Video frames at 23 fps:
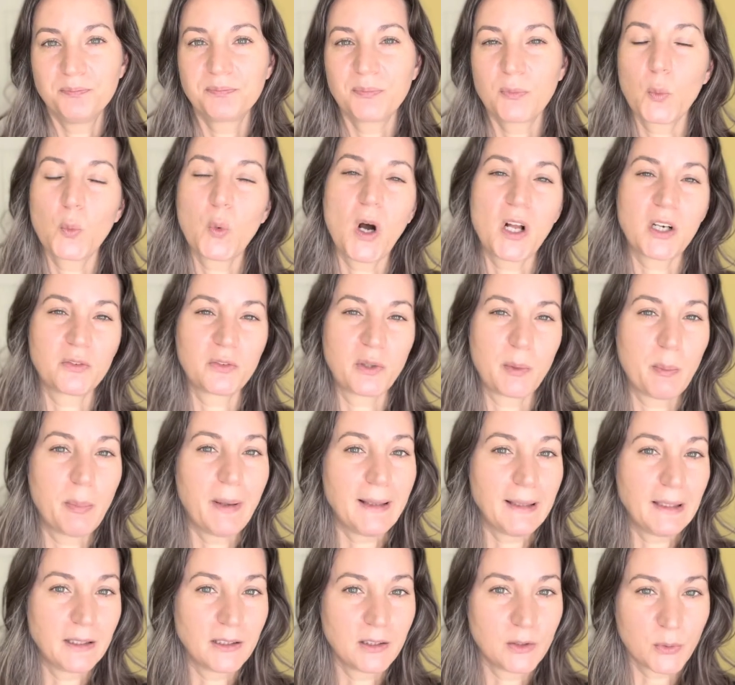water
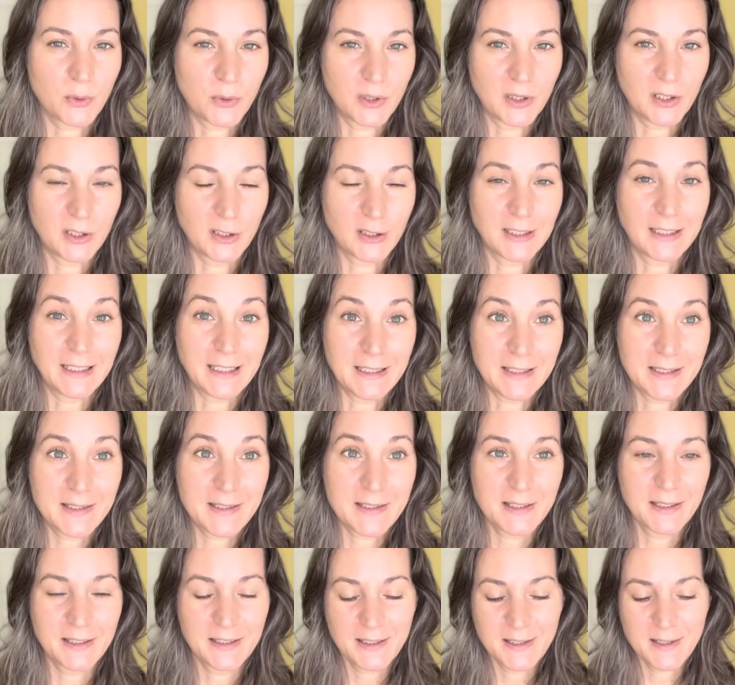repellent, or at
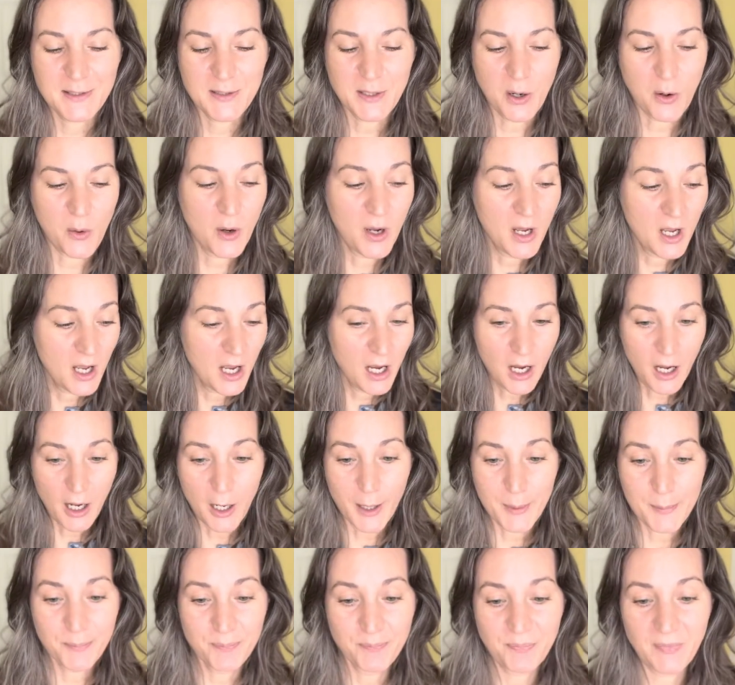least. So
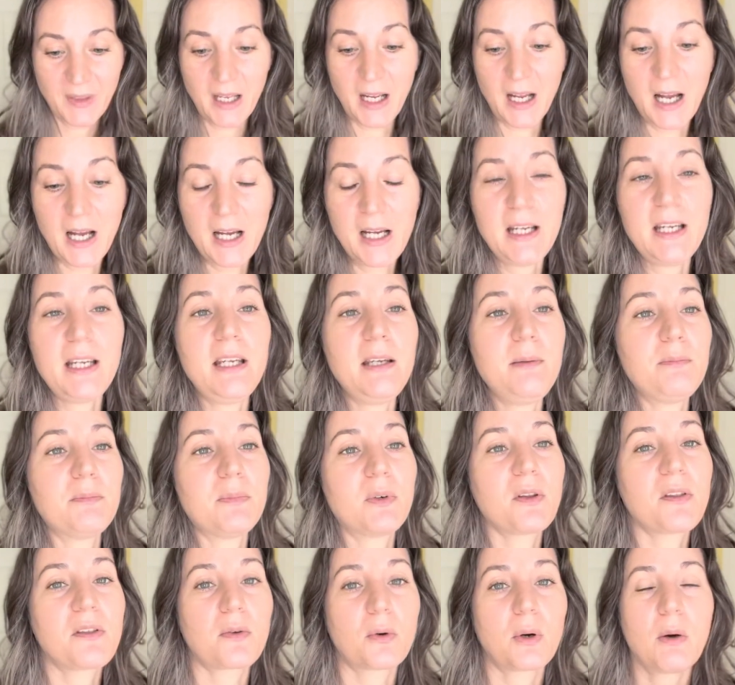I,
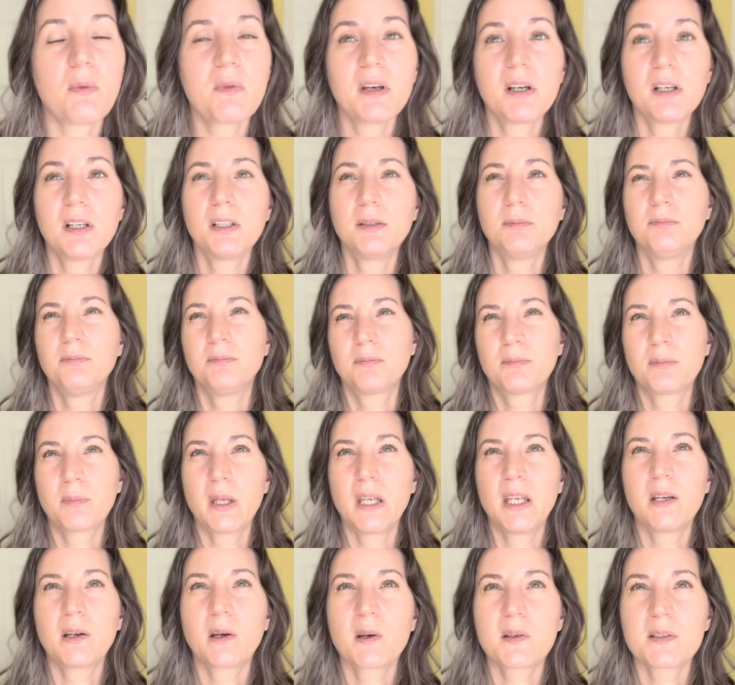throughout the
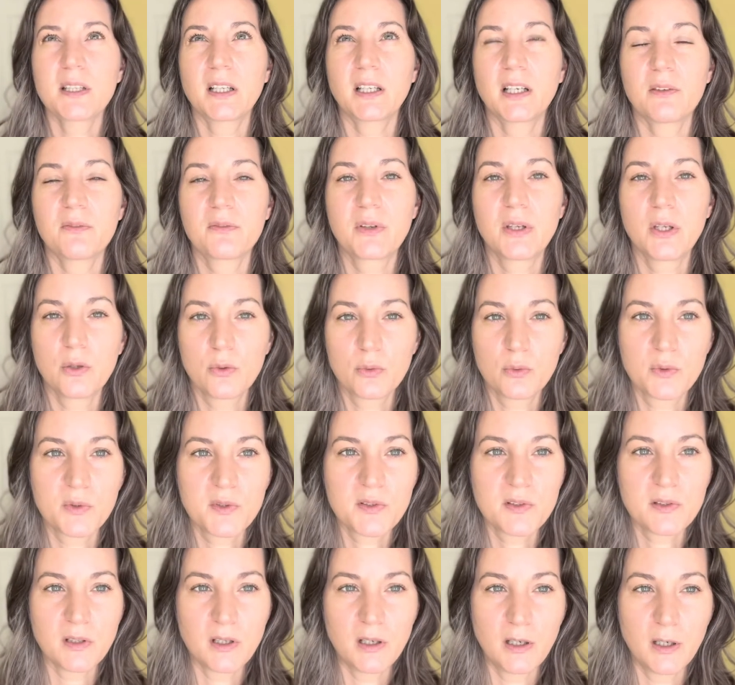years that I've
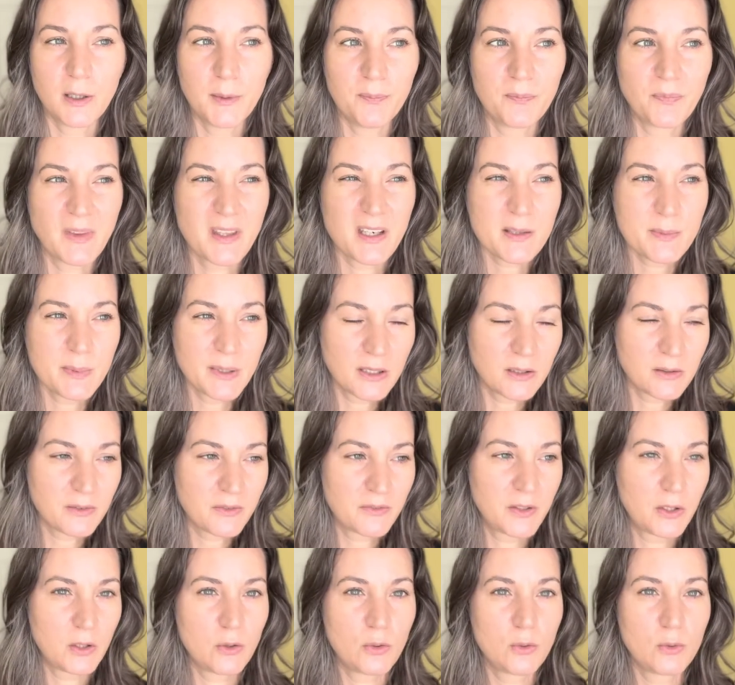used, there's been a
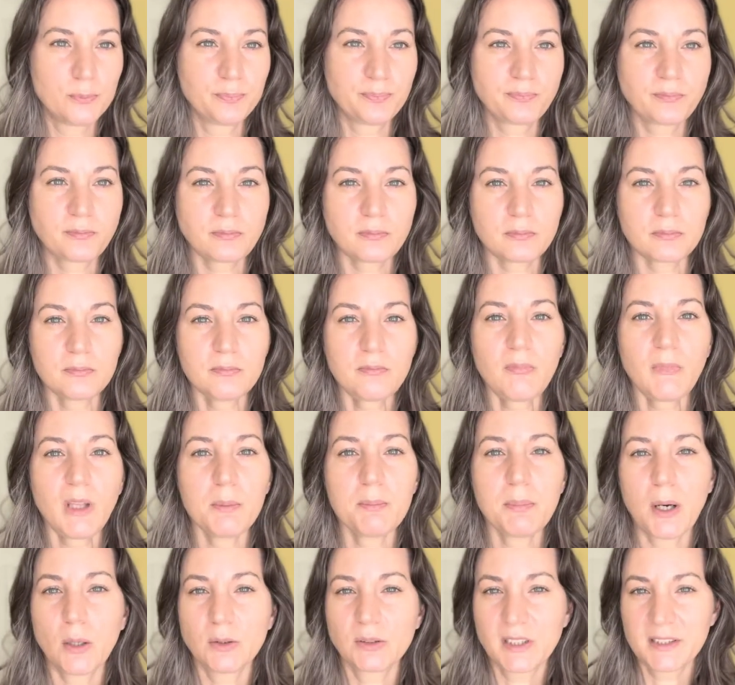few
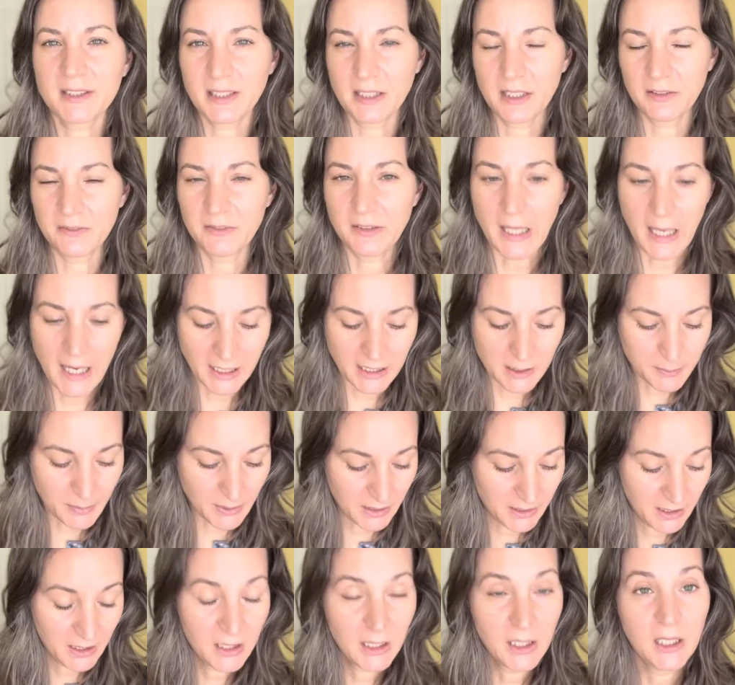powders that I've liked,
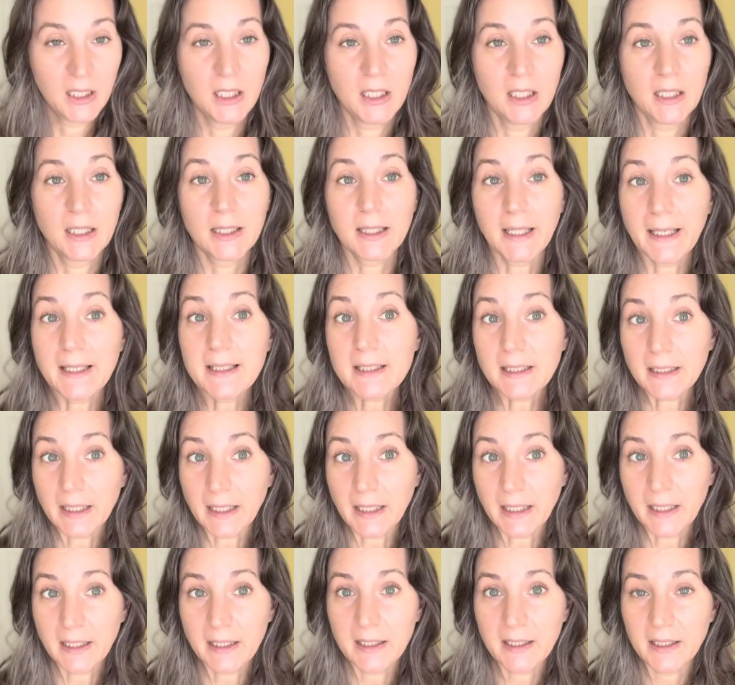but
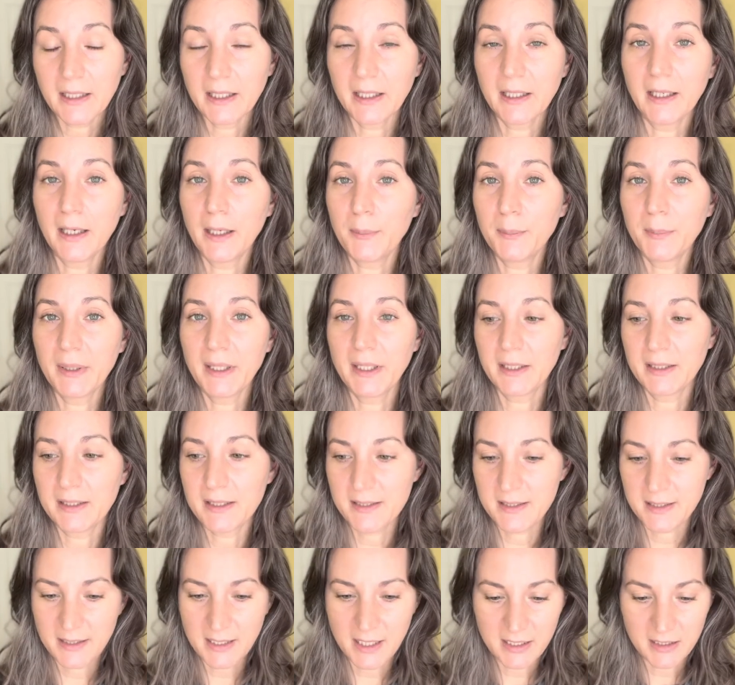lately, and this
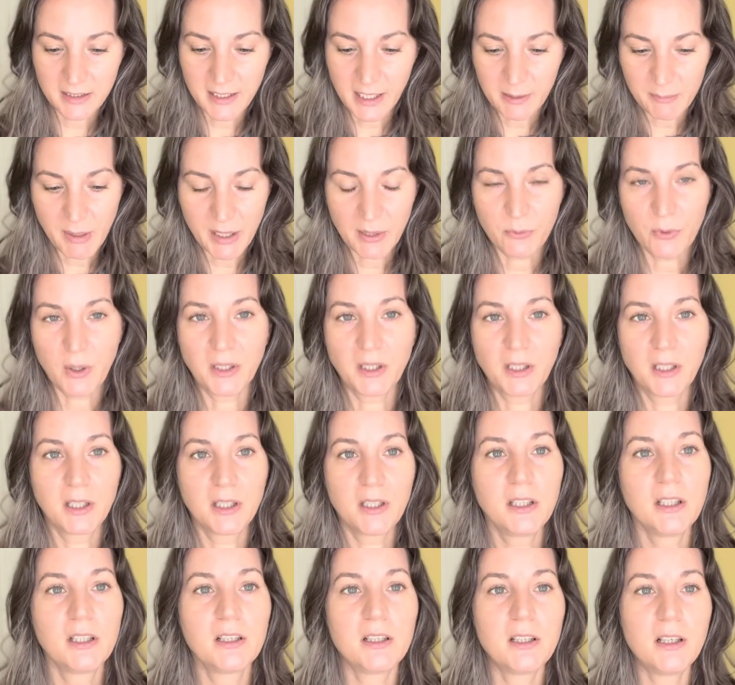is kind of like my
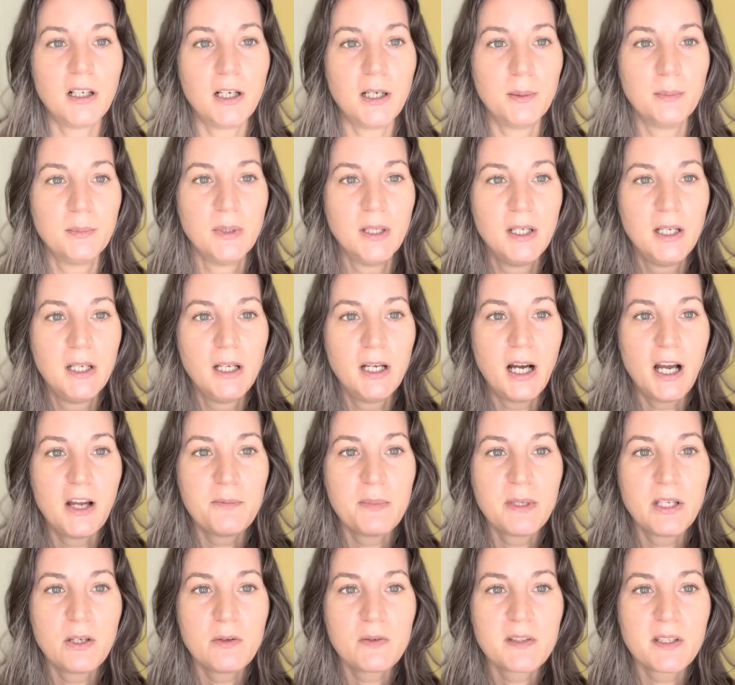runner, I've
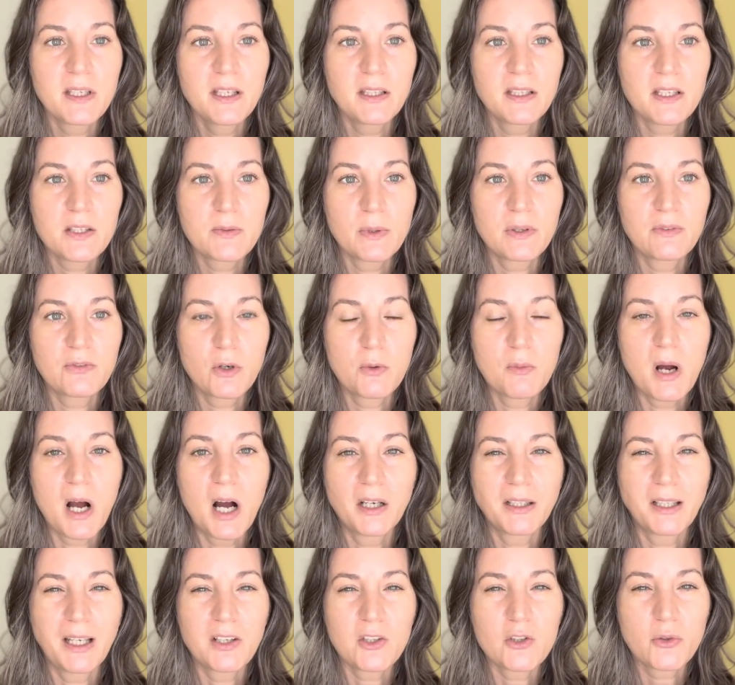been using this one from Au
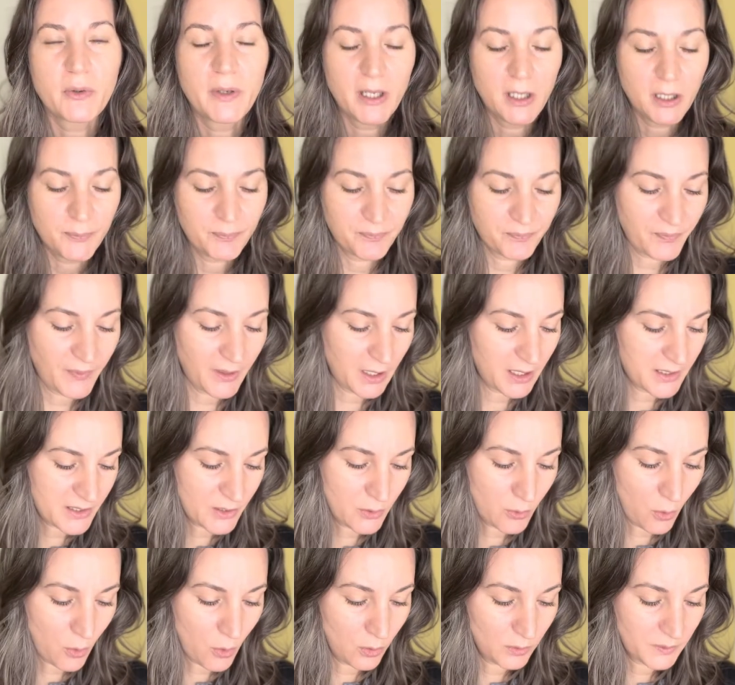Naturale. It's
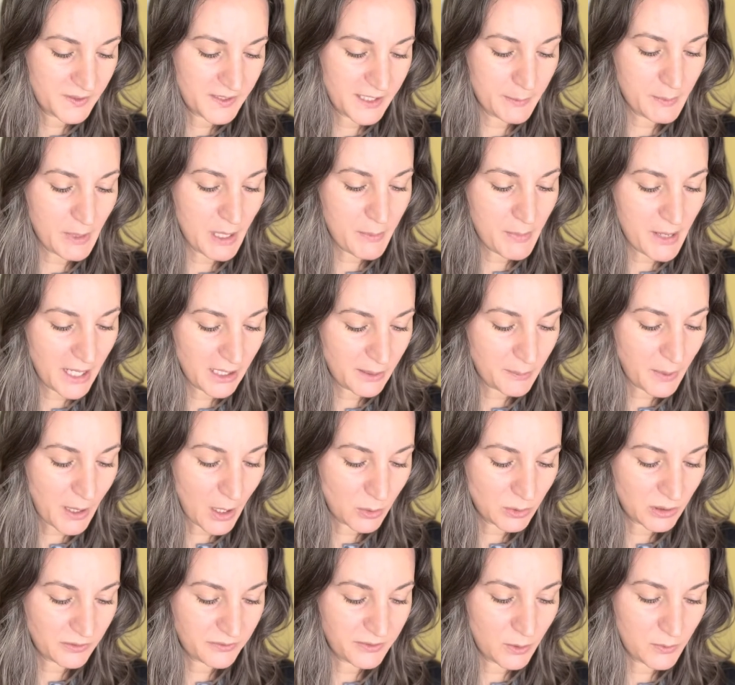called Semi-Matte
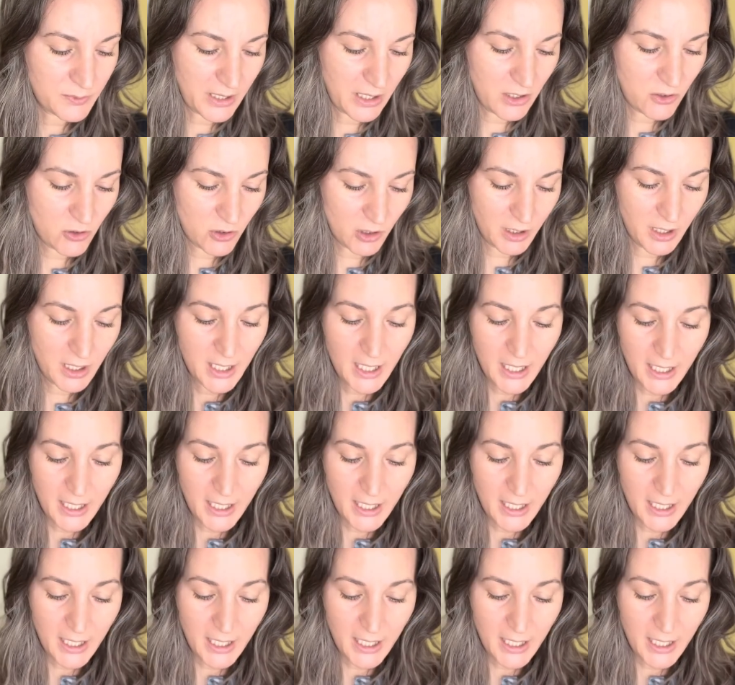Powder Foundation.